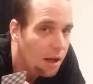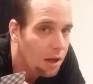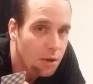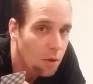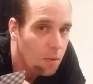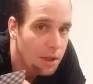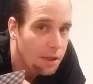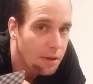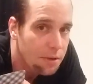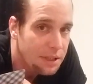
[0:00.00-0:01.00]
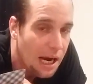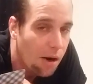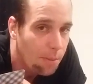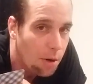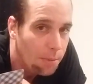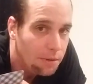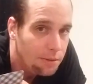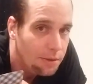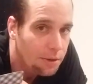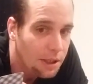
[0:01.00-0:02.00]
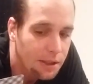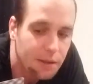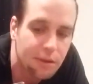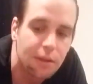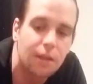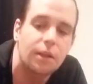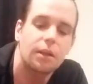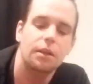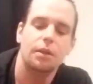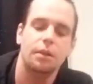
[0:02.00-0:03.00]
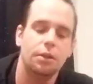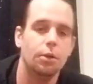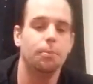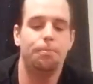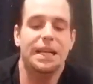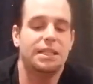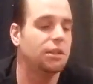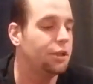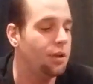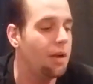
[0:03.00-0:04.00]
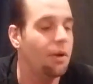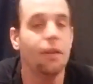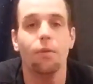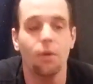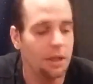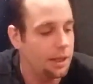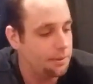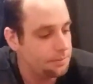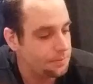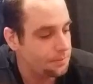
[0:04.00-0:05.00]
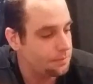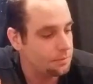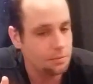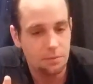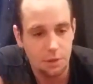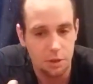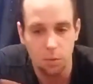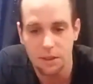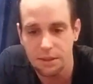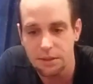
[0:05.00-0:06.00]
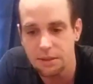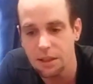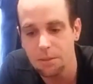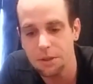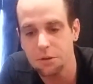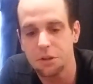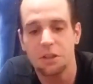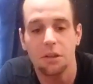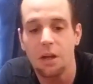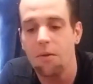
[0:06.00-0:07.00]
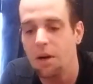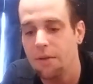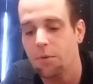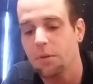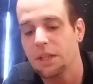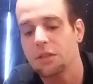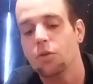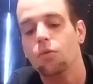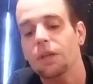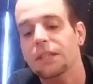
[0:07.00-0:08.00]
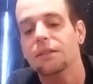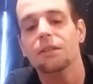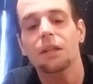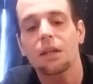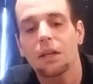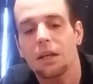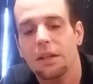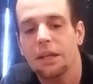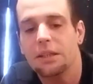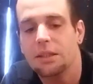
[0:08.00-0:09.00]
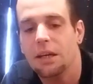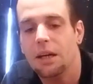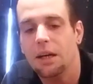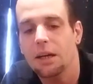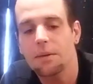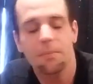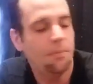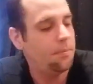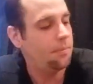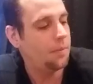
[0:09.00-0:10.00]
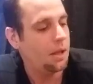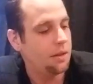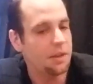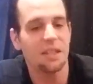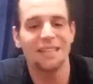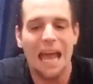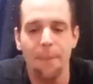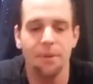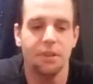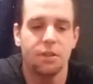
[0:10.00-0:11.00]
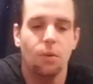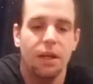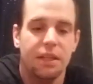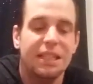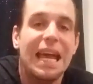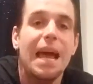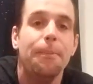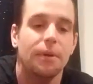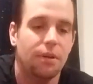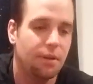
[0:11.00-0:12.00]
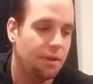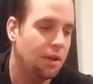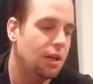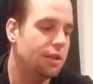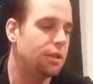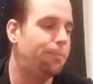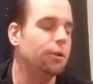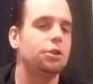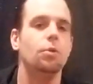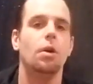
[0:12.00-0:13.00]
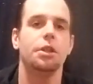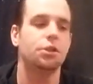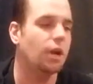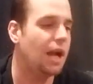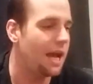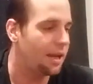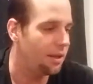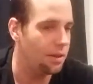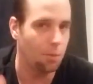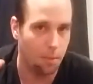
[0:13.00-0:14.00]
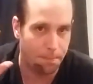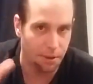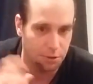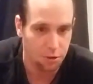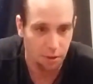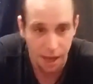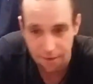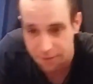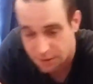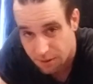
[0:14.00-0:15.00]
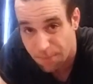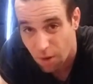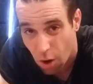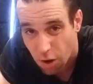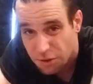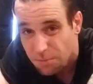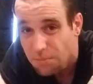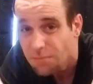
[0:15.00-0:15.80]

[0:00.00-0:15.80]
you don't need another tower moment, okay? You're basically you're not ready for it yet. Is what this is telling me. You're still not ready for it. That's the reason that uh, that this happened this way. This happened to put you on a track that would build your life into something awesome.